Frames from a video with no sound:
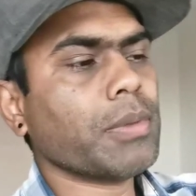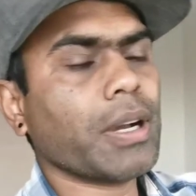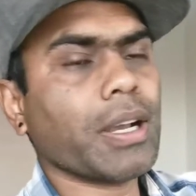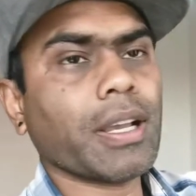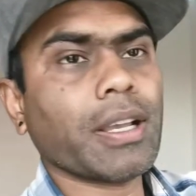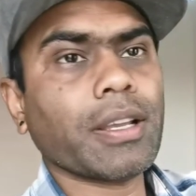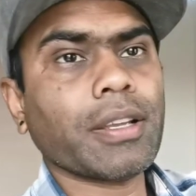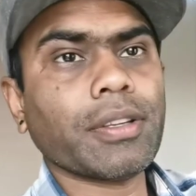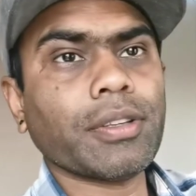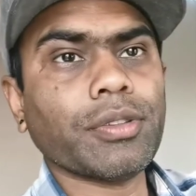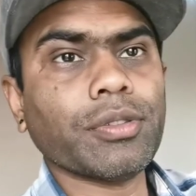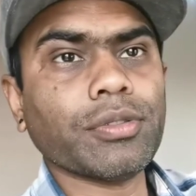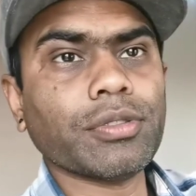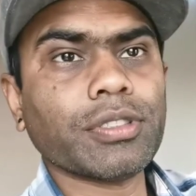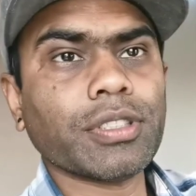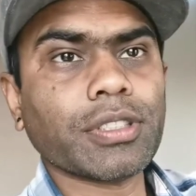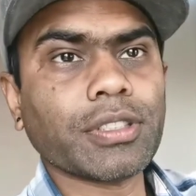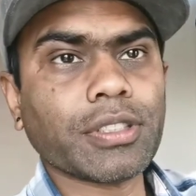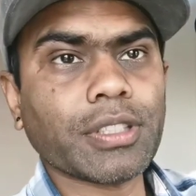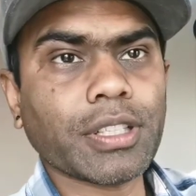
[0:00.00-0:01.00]
by
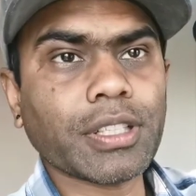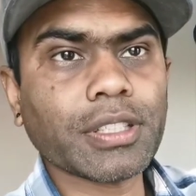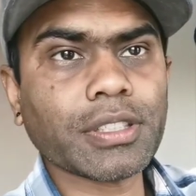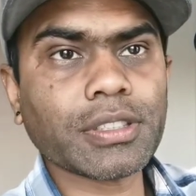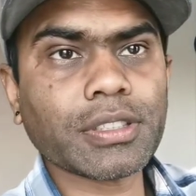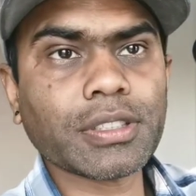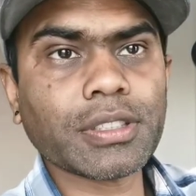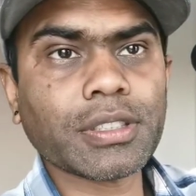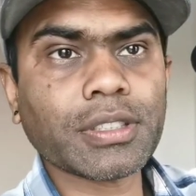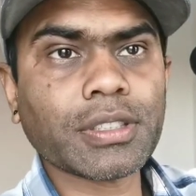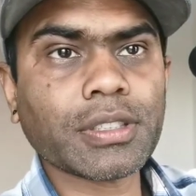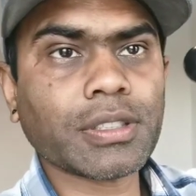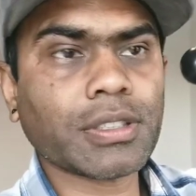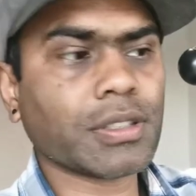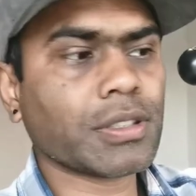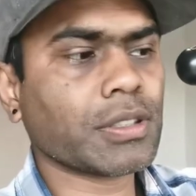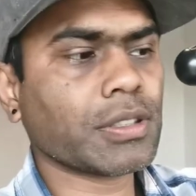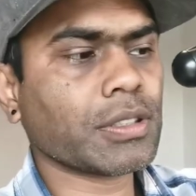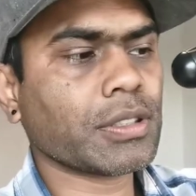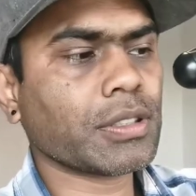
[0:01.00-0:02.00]
using this
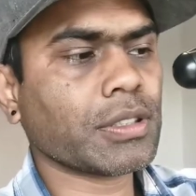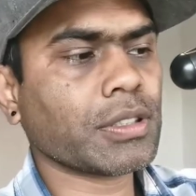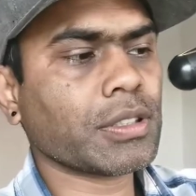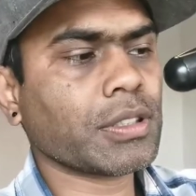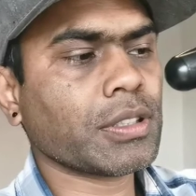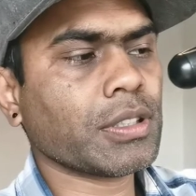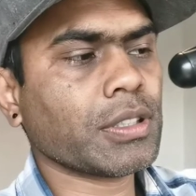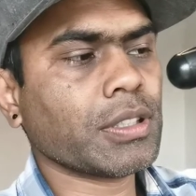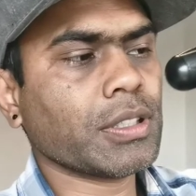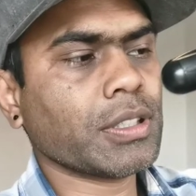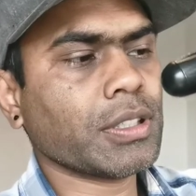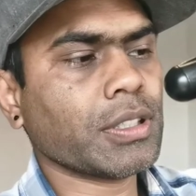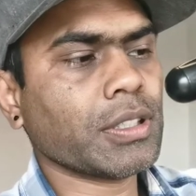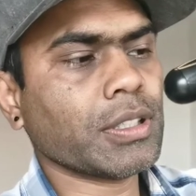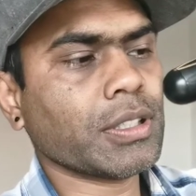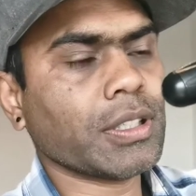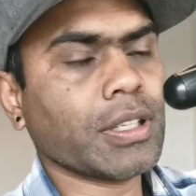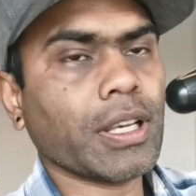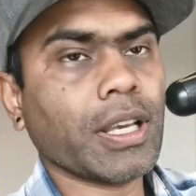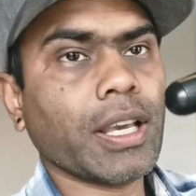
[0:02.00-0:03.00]

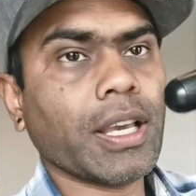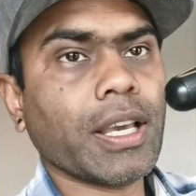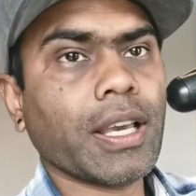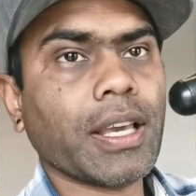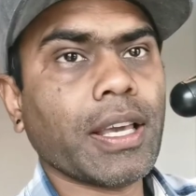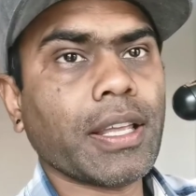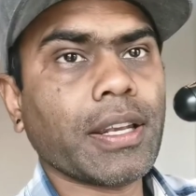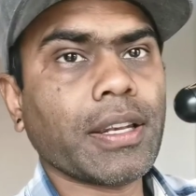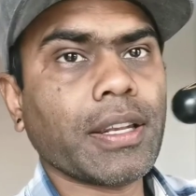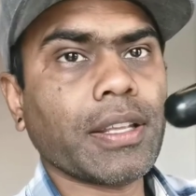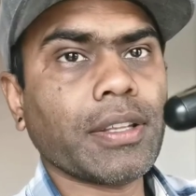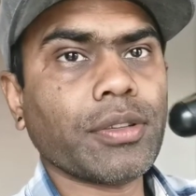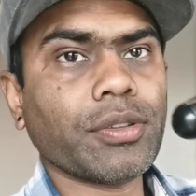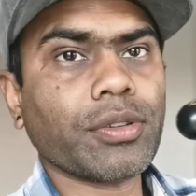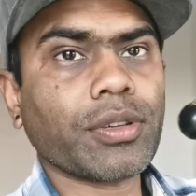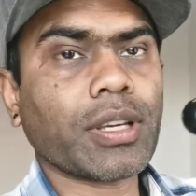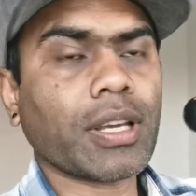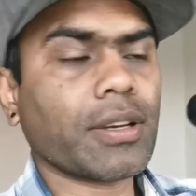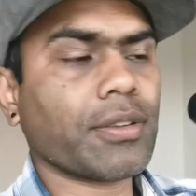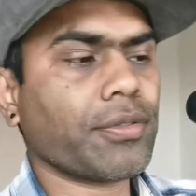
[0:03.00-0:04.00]
and
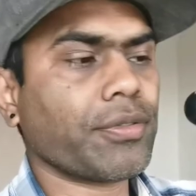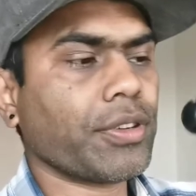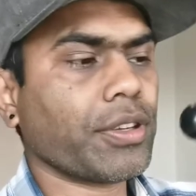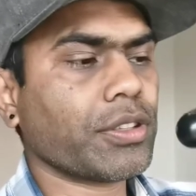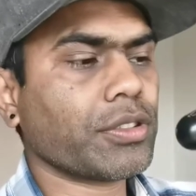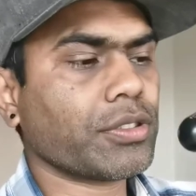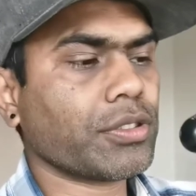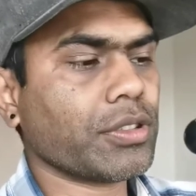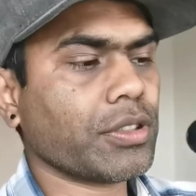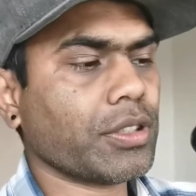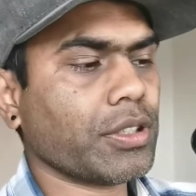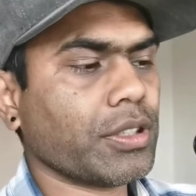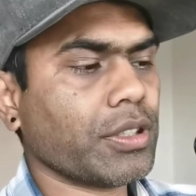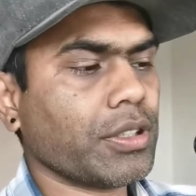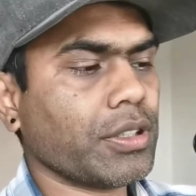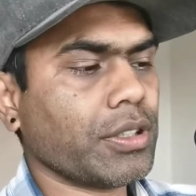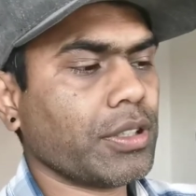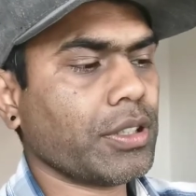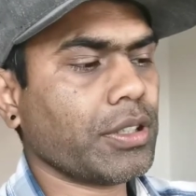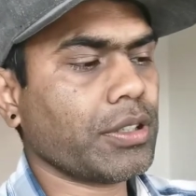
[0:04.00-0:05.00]
you can fix
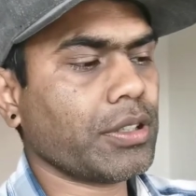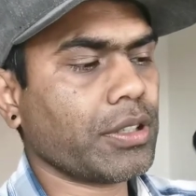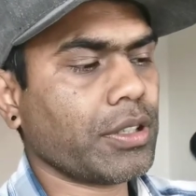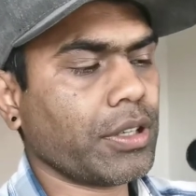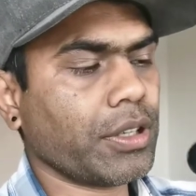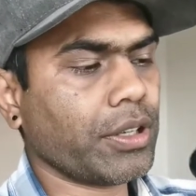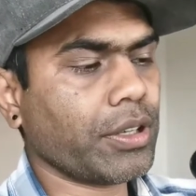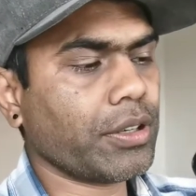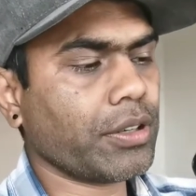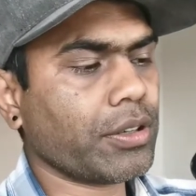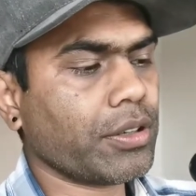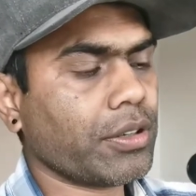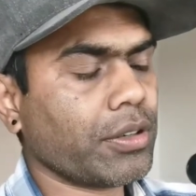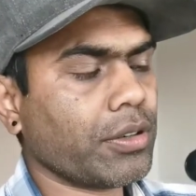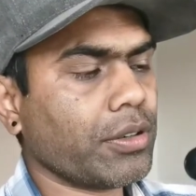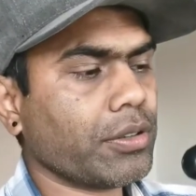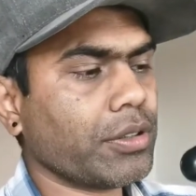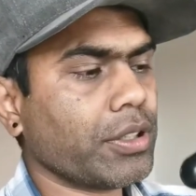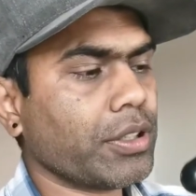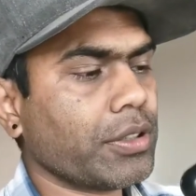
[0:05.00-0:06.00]
it
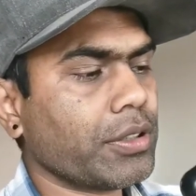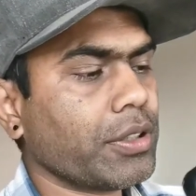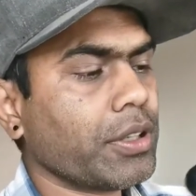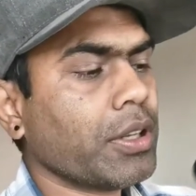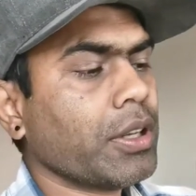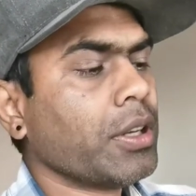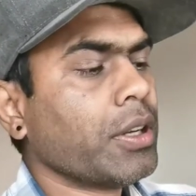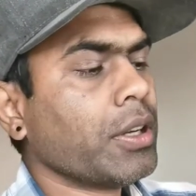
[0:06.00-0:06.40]
here on the